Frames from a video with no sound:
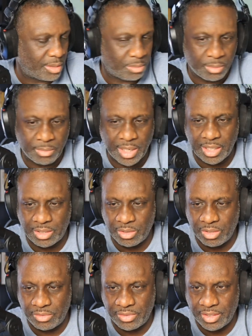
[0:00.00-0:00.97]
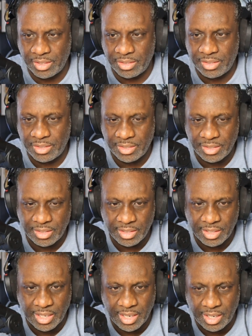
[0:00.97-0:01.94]
Take my mic off here.
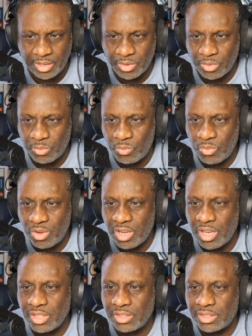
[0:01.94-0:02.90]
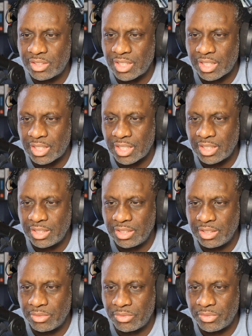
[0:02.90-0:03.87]
Hang on 1 second. I
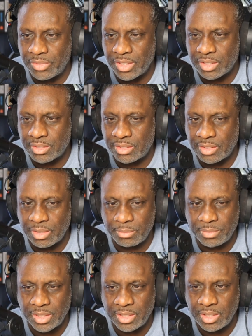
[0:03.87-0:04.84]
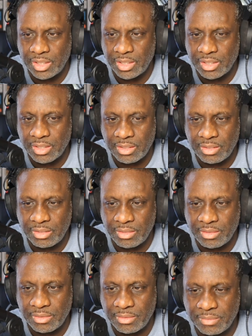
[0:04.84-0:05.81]
need to fix something here.
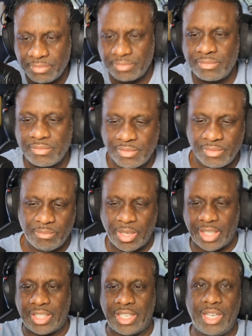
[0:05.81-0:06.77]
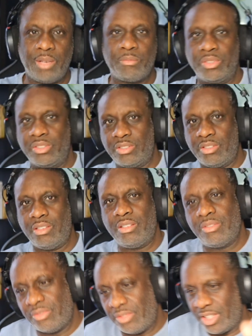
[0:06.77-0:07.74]
My camera's
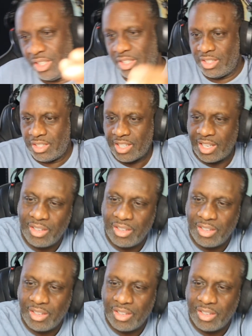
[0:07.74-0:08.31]
off there.